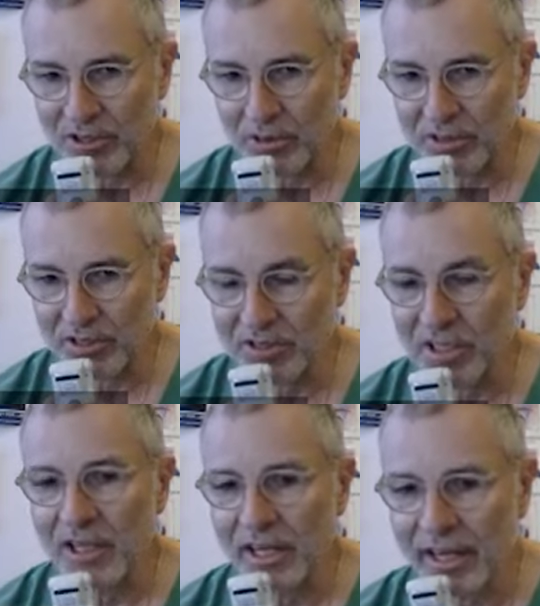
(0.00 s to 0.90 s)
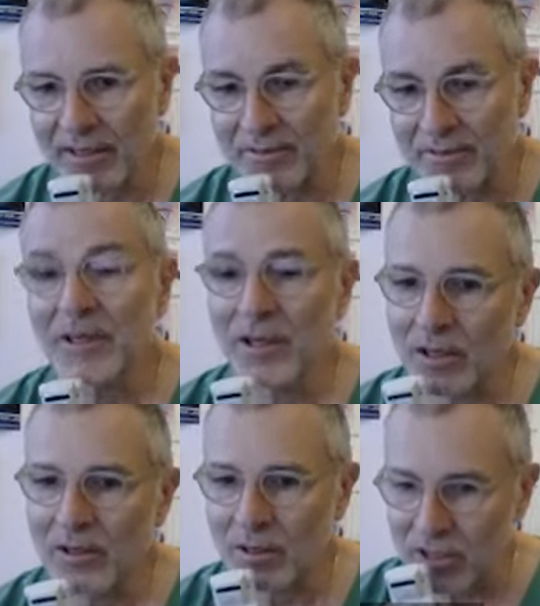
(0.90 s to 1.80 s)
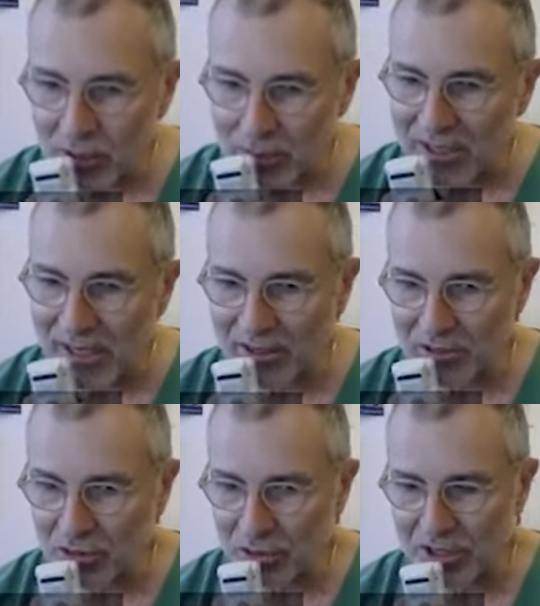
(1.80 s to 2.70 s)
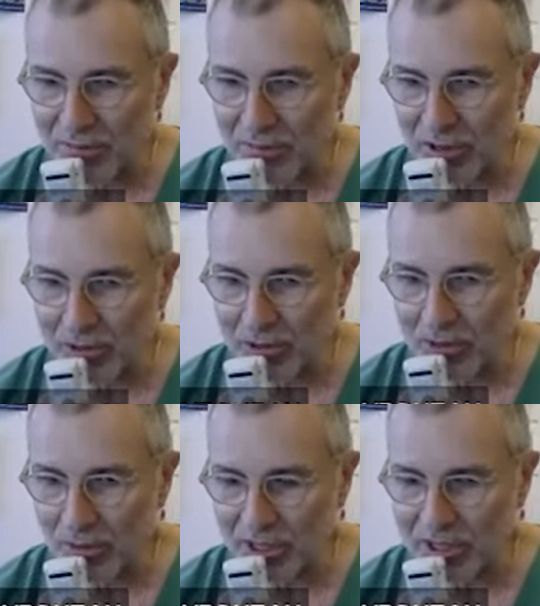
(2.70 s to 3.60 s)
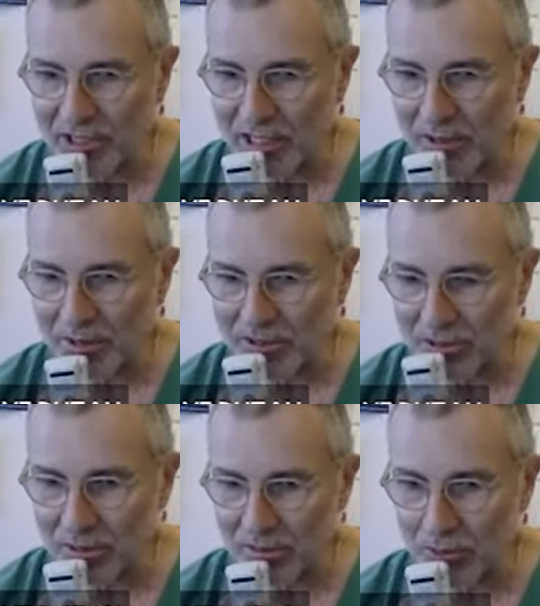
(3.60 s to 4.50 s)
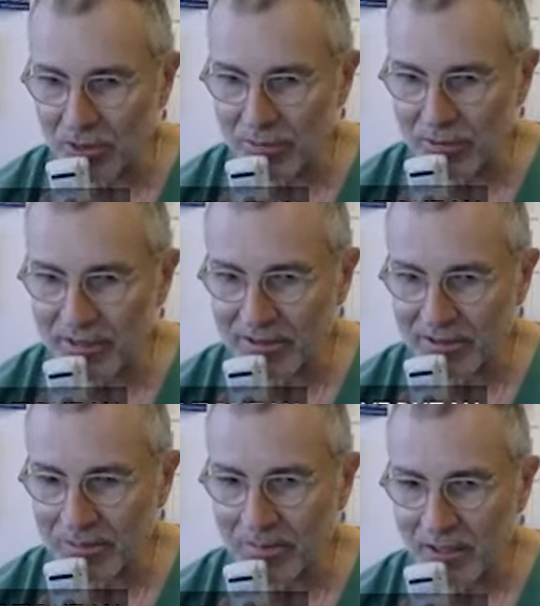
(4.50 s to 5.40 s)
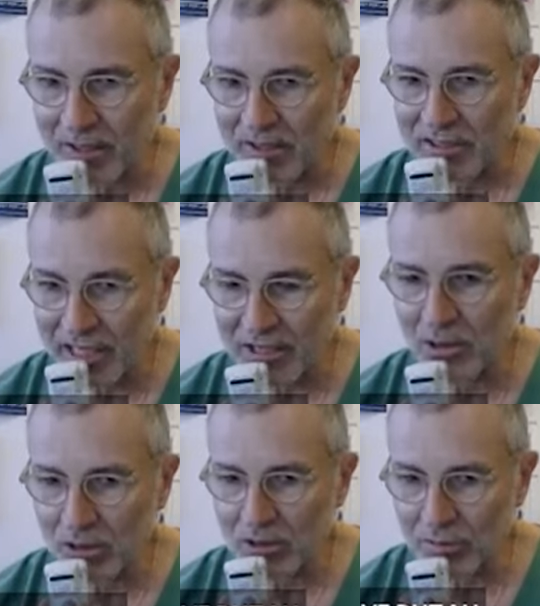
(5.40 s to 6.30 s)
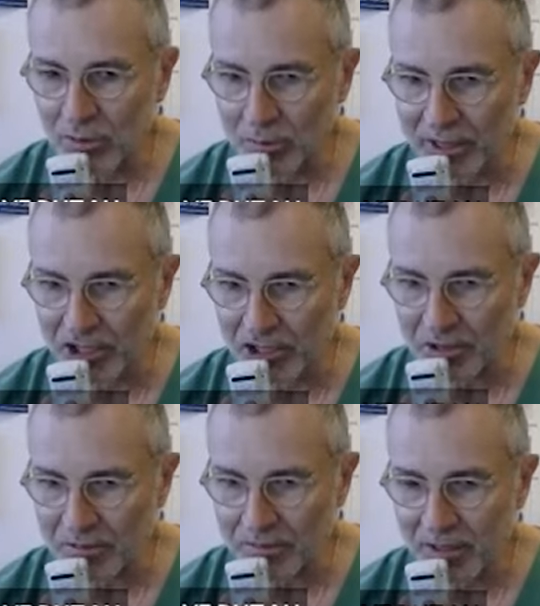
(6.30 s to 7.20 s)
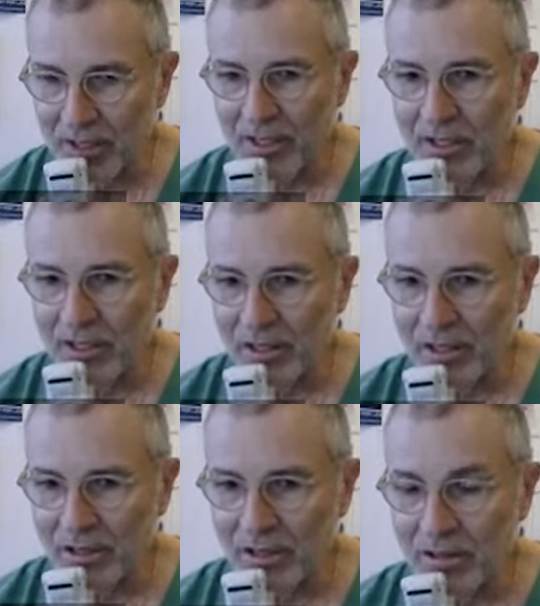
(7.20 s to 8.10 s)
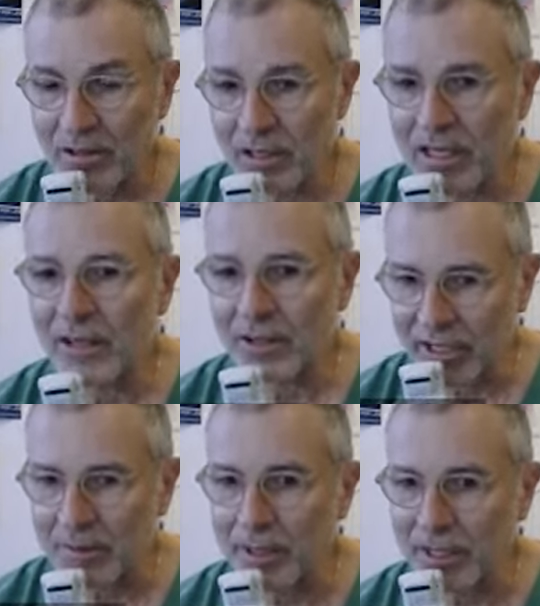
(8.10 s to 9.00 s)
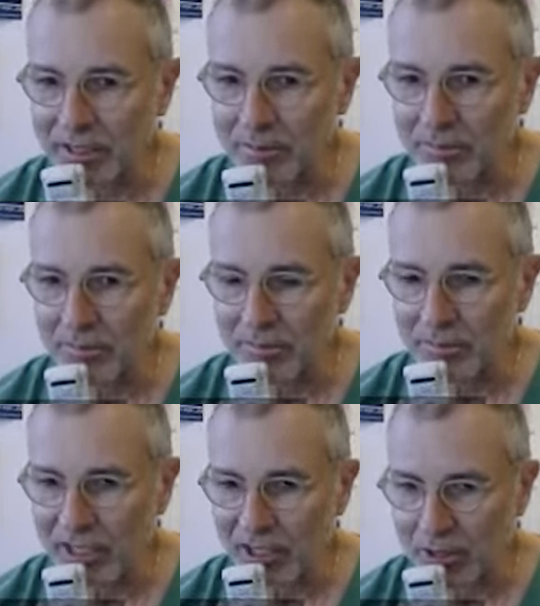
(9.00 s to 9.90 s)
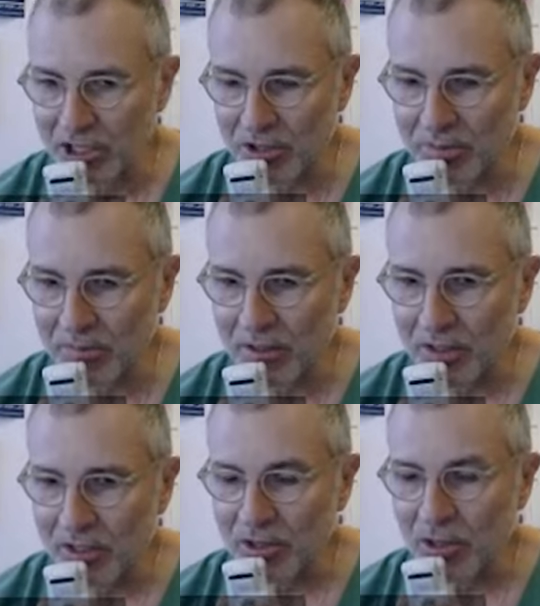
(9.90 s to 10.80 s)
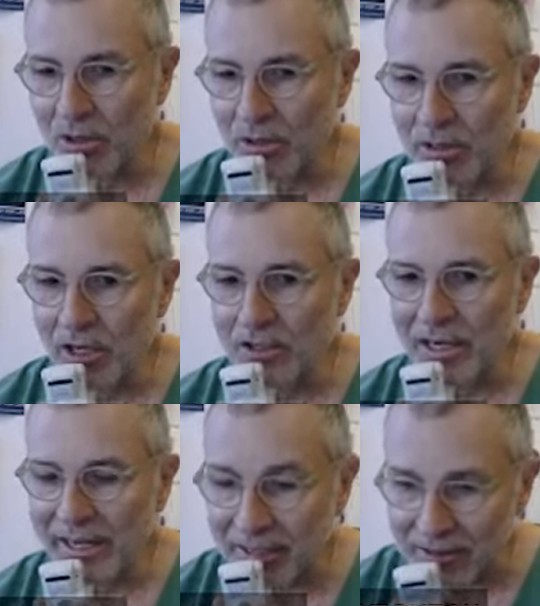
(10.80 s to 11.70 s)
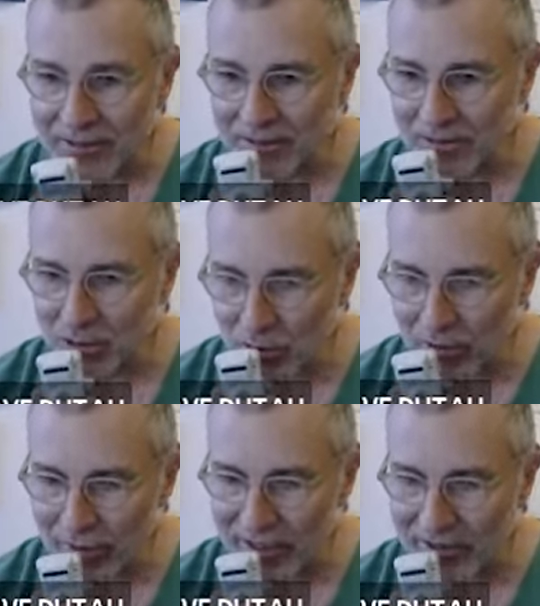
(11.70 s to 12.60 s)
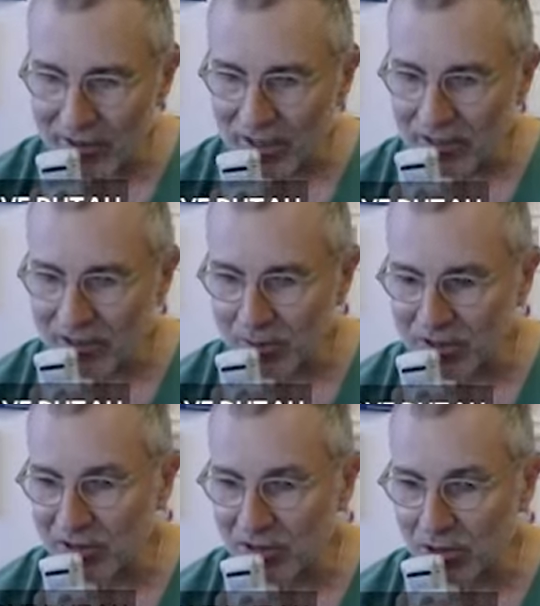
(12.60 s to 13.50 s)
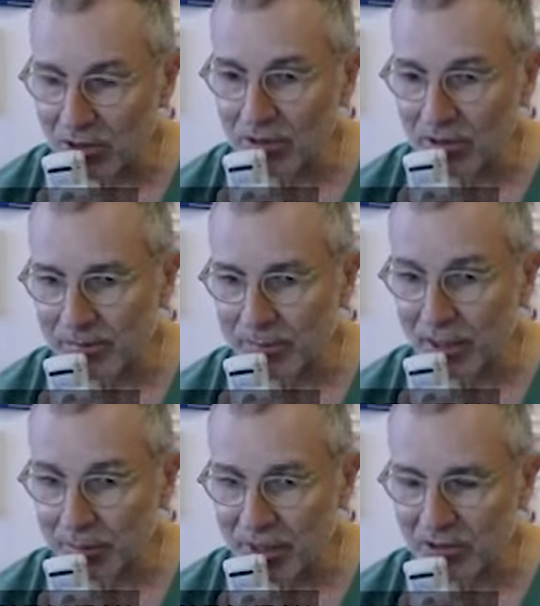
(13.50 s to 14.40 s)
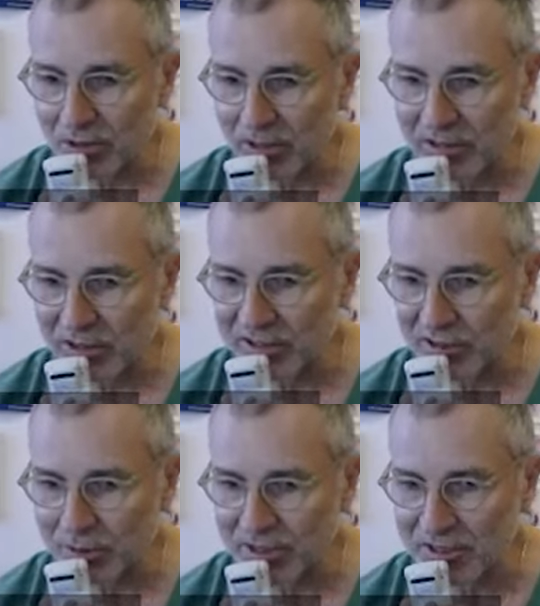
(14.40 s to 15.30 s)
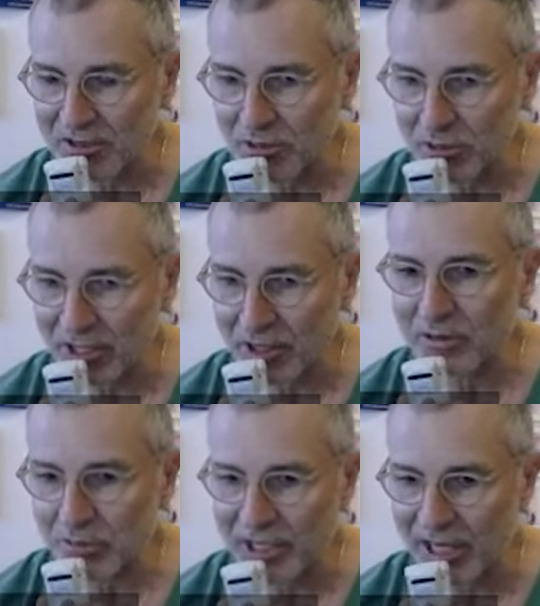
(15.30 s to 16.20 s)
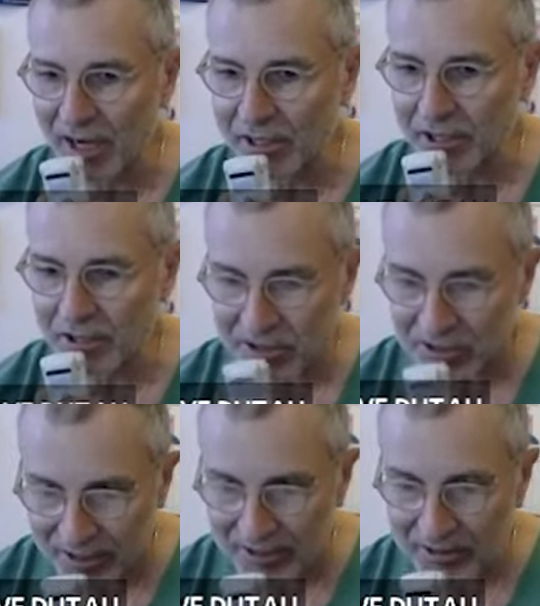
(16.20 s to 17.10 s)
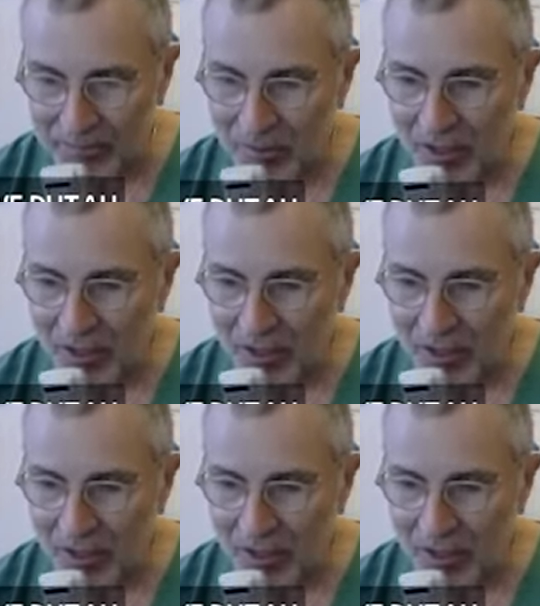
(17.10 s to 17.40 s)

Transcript: stenosis, and a little bit like the study from Tom Gildea with Polyflex, they had a lot of complication, and again, mainly migration. Now, unlike the ultraflex, there is no bare metal at the extremity, so you cannot really anchor the stent.